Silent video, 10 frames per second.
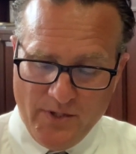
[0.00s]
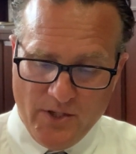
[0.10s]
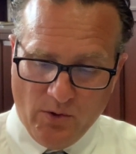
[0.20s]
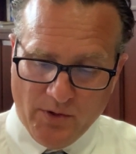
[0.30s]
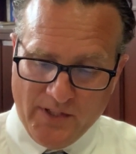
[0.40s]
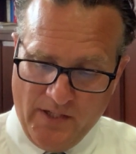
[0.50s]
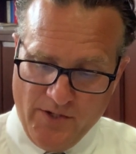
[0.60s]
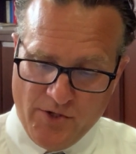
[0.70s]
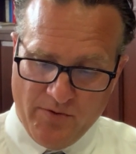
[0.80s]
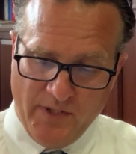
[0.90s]
in the old
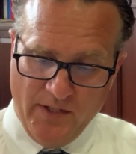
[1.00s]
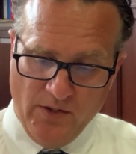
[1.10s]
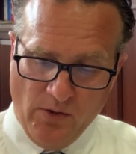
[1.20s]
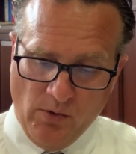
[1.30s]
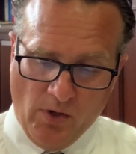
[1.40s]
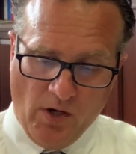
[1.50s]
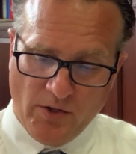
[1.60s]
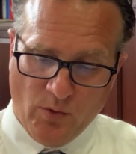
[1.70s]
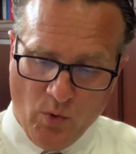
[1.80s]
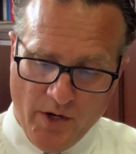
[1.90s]
country no
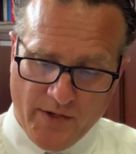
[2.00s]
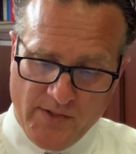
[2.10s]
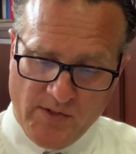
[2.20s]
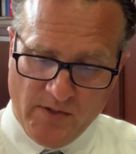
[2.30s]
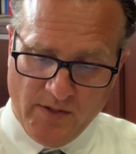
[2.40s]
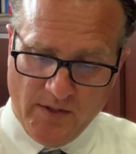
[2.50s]
longer works.